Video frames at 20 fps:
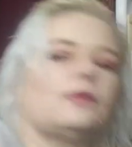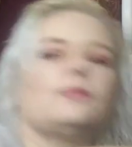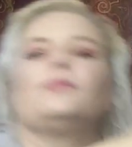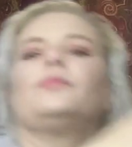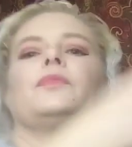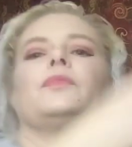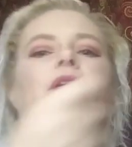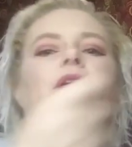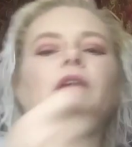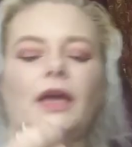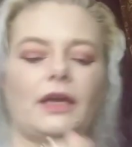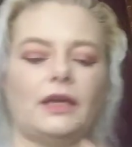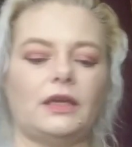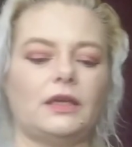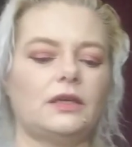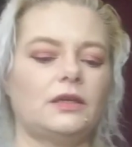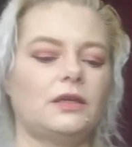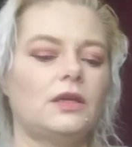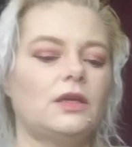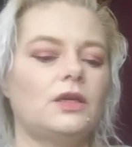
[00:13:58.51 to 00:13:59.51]
there.
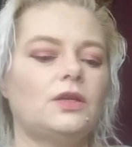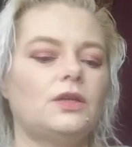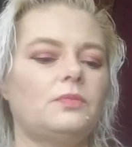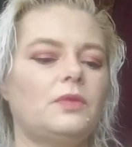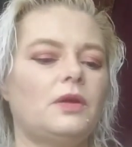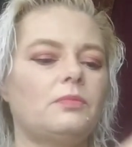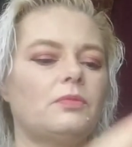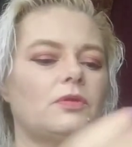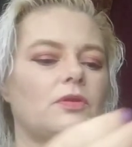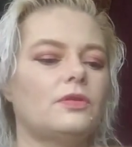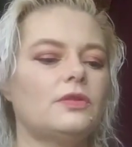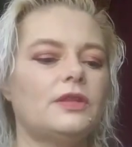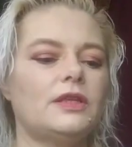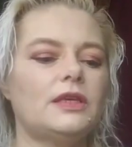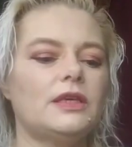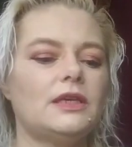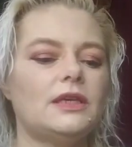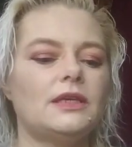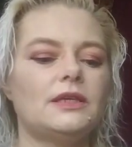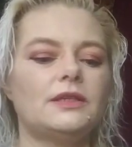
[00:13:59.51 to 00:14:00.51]
Okay. Remember
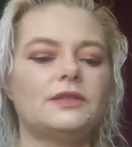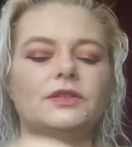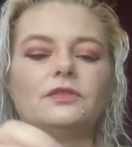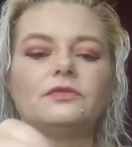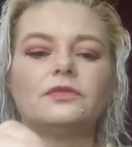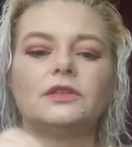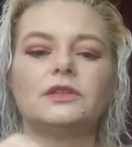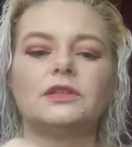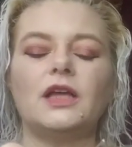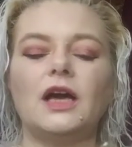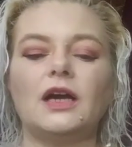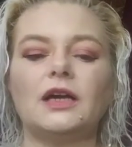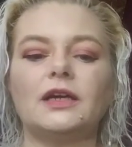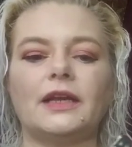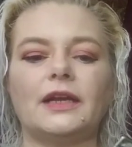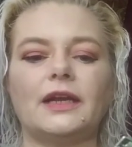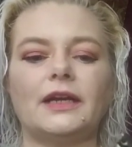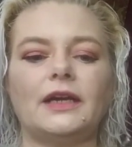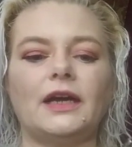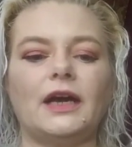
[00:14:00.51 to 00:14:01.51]
the silver
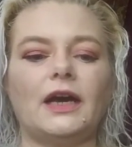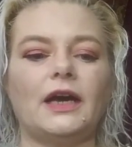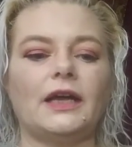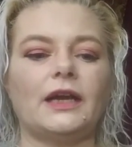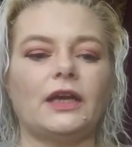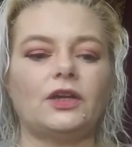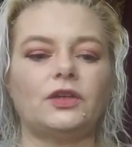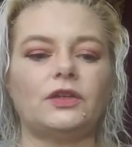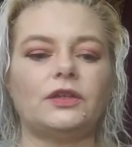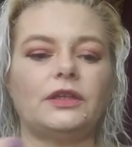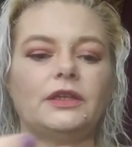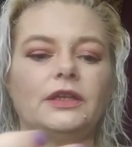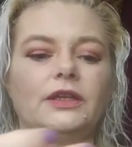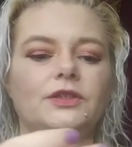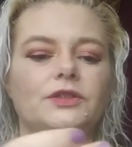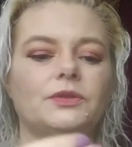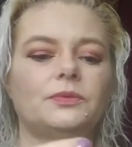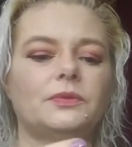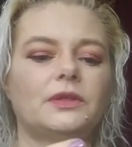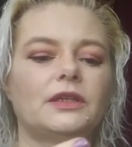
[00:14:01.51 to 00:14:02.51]
lock that I got and I couldn't
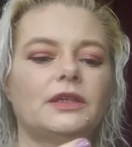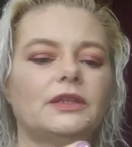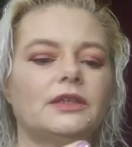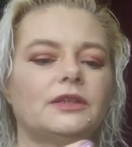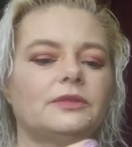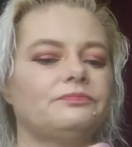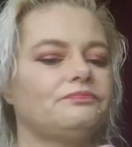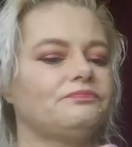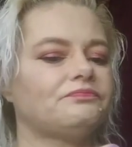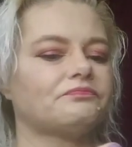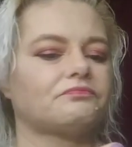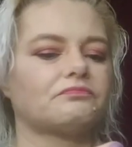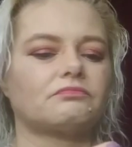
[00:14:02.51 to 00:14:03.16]
get it to work?